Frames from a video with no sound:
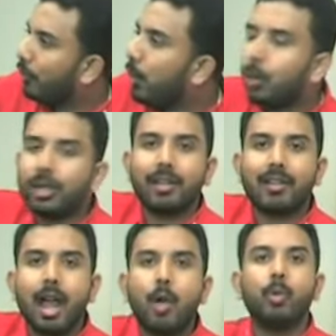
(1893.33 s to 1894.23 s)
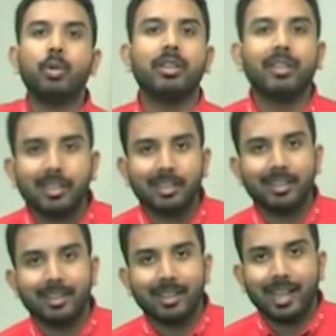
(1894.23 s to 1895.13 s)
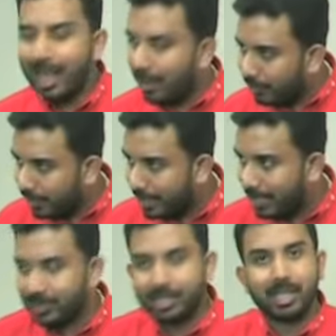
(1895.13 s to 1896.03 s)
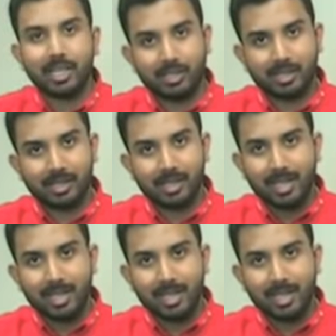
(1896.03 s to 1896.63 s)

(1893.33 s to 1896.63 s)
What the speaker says: float around. Have a destination.